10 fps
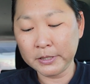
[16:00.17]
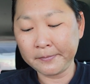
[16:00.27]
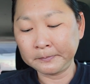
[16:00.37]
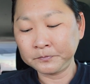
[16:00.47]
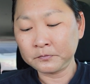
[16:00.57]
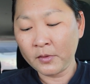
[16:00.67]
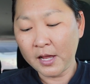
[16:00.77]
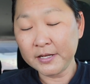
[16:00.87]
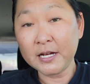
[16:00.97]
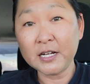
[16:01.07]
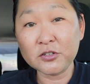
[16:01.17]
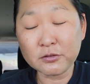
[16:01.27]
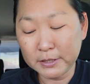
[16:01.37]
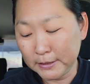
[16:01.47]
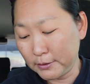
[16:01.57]
but I got
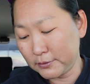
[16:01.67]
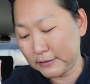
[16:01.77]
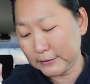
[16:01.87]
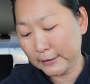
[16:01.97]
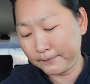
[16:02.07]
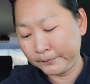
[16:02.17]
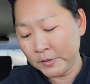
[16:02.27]
extra potatoes instead.